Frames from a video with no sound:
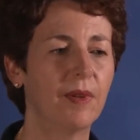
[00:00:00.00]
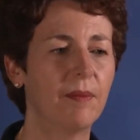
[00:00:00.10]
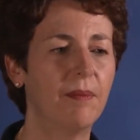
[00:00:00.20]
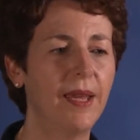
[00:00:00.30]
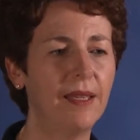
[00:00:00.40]

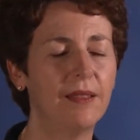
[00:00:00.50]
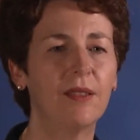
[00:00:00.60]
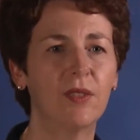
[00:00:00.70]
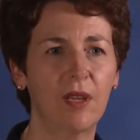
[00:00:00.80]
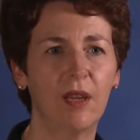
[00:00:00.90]

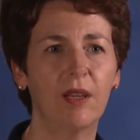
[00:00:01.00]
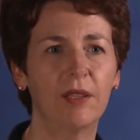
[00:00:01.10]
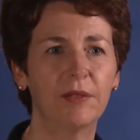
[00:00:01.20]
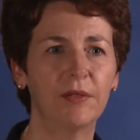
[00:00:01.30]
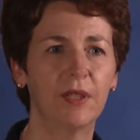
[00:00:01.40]
maintenance
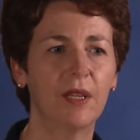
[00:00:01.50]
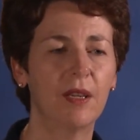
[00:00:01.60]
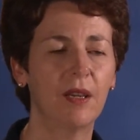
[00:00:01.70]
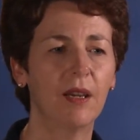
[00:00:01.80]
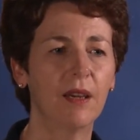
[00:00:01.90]
of
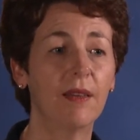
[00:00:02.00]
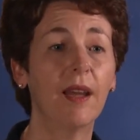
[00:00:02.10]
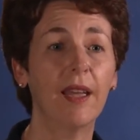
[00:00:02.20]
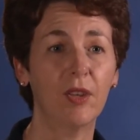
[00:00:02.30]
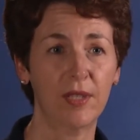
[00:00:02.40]

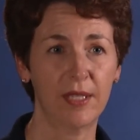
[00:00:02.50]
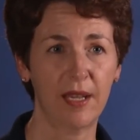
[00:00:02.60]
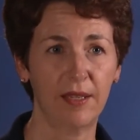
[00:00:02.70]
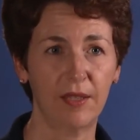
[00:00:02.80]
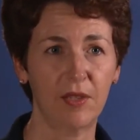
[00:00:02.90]
a health
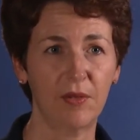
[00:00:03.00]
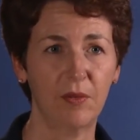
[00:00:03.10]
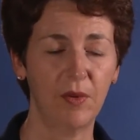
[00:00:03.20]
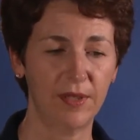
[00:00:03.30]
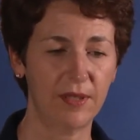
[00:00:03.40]
status
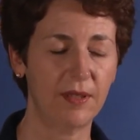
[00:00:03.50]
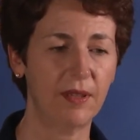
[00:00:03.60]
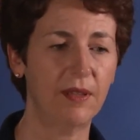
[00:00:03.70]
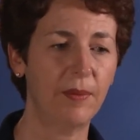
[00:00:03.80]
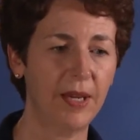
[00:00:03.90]
once
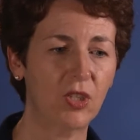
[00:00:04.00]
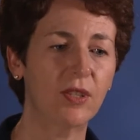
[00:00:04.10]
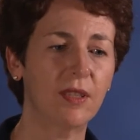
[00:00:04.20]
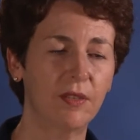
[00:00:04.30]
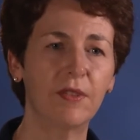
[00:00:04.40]
the
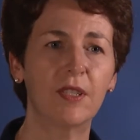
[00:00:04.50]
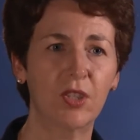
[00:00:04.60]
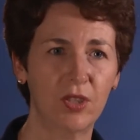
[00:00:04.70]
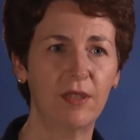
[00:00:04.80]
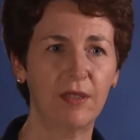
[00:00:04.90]
patient and the
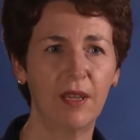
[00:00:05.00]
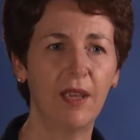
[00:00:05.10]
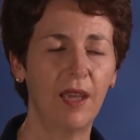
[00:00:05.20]
physician